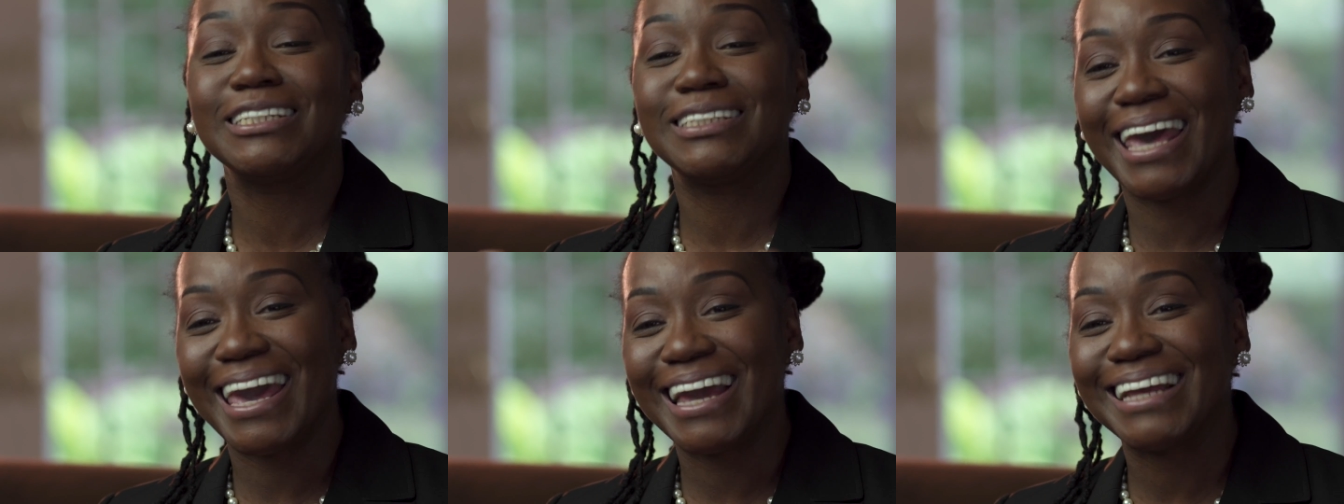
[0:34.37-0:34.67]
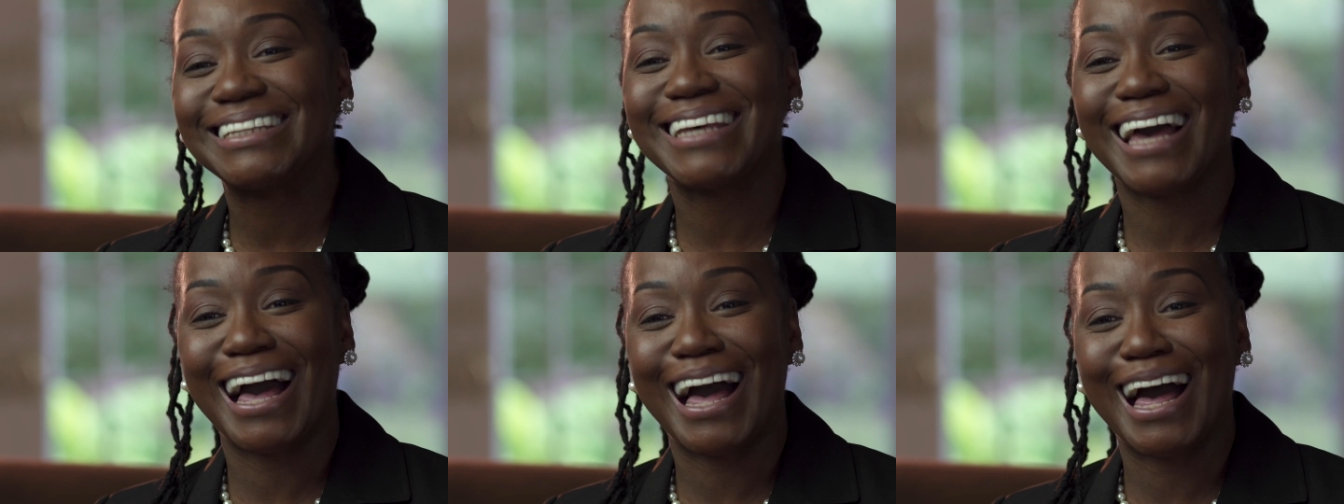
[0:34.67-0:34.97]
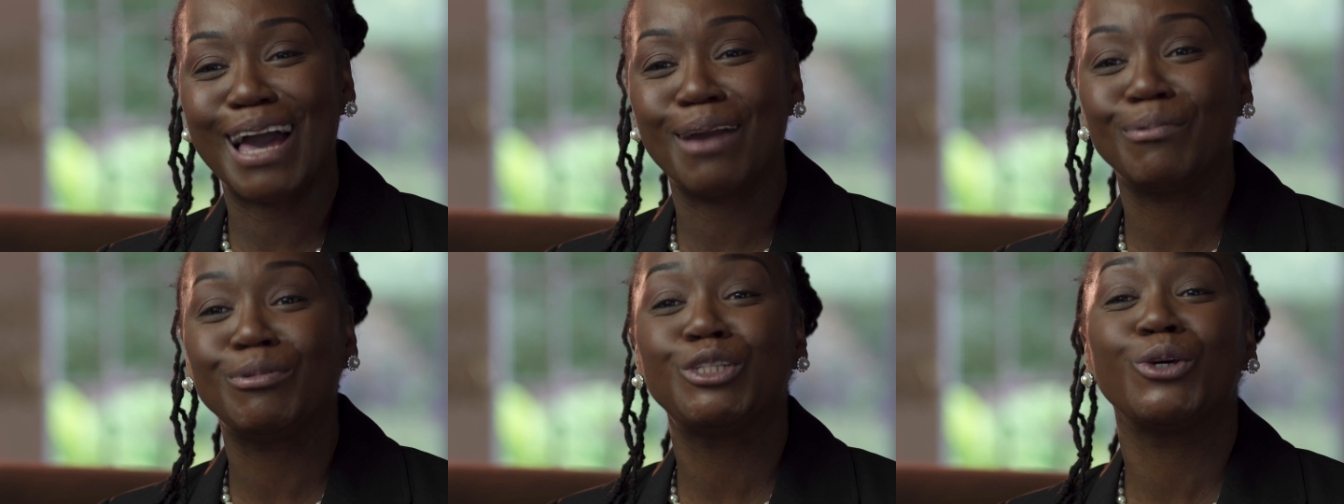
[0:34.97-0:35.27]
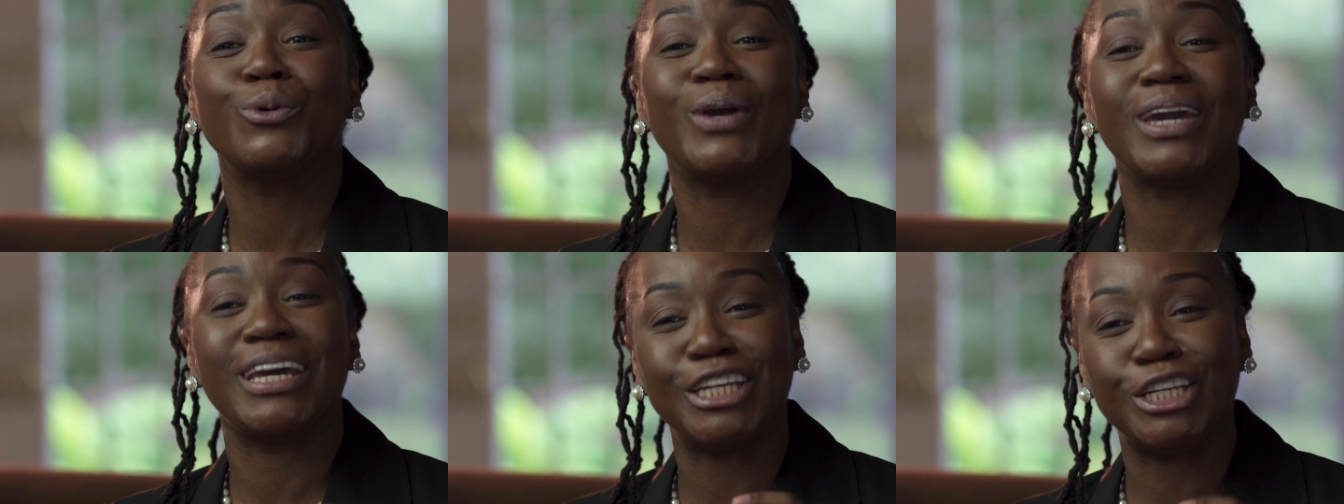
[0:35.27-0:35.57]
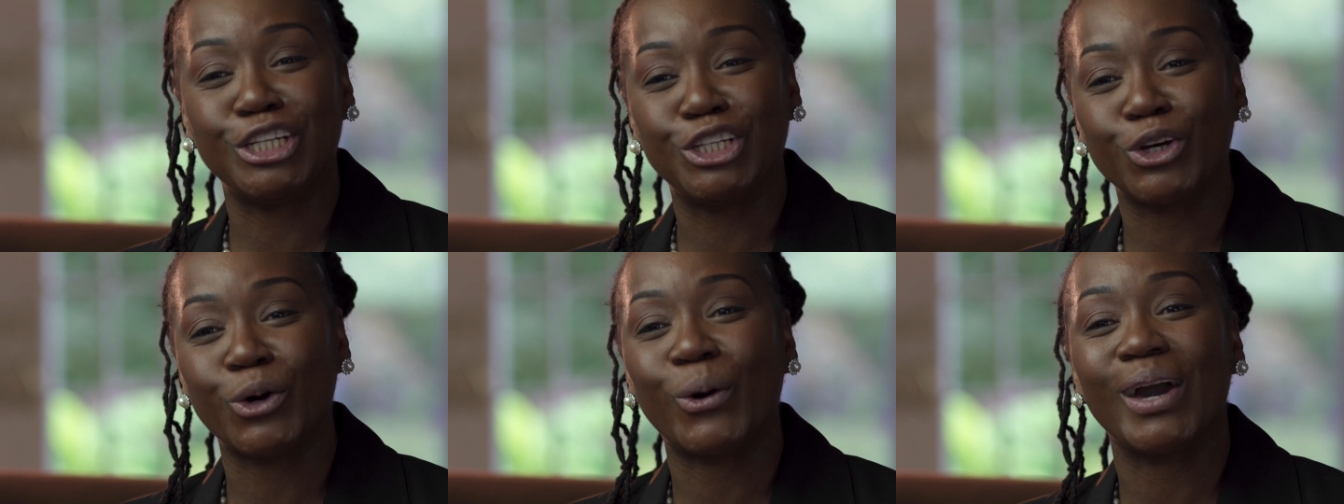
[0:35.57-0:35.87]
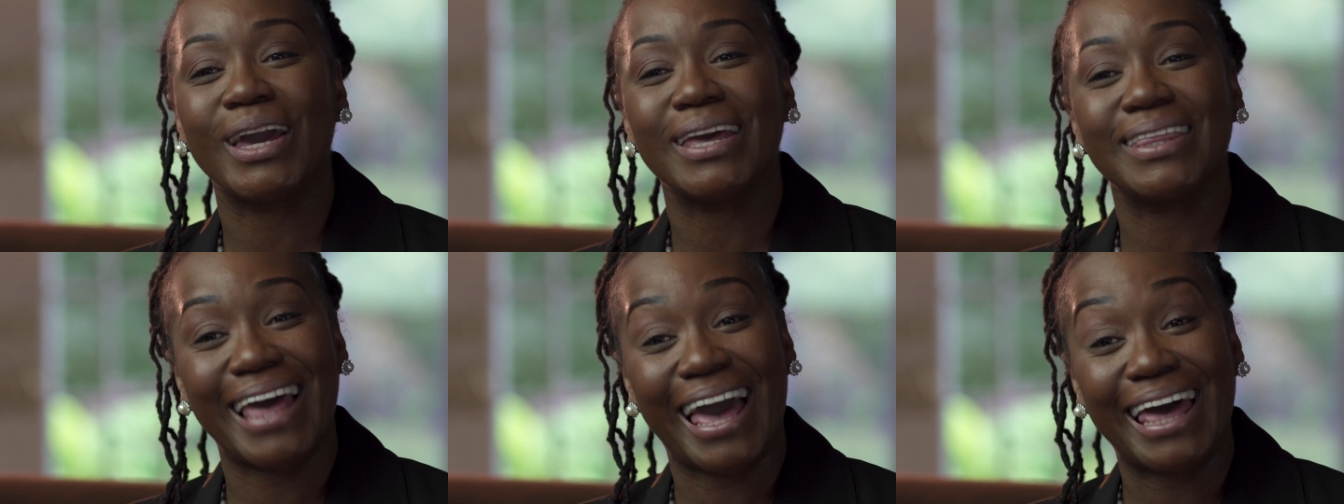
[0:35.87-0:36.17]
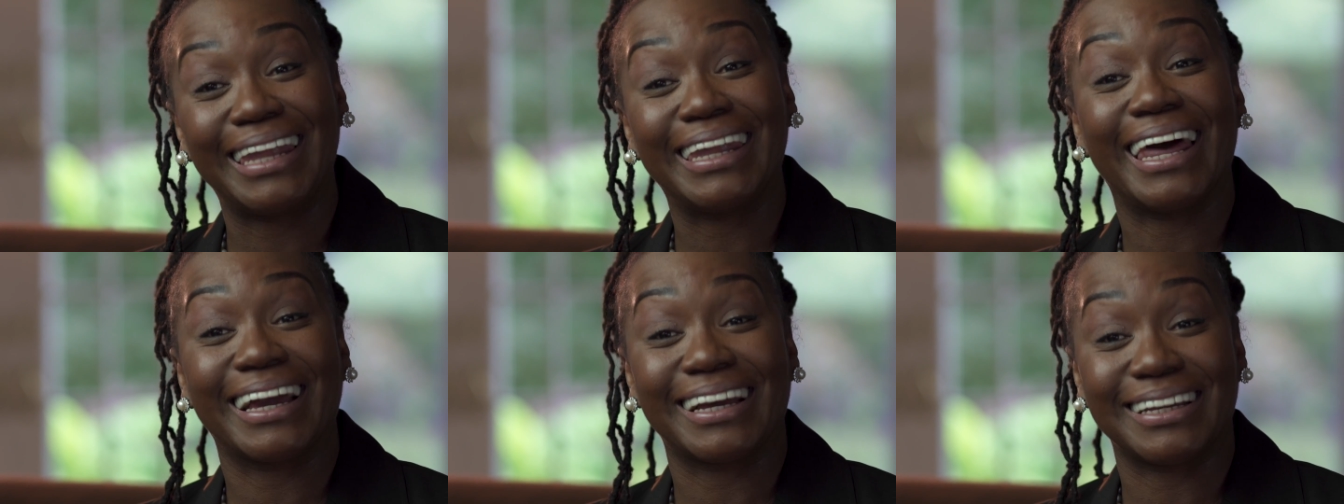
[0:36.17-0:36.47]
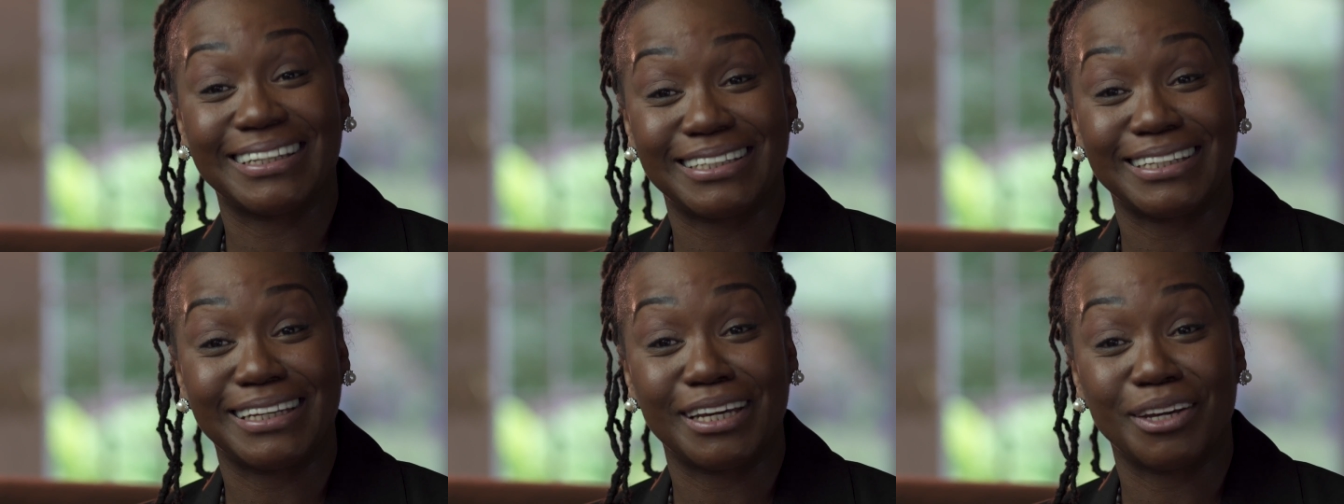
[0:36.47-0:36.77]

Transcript: take time to enjoy that legacy.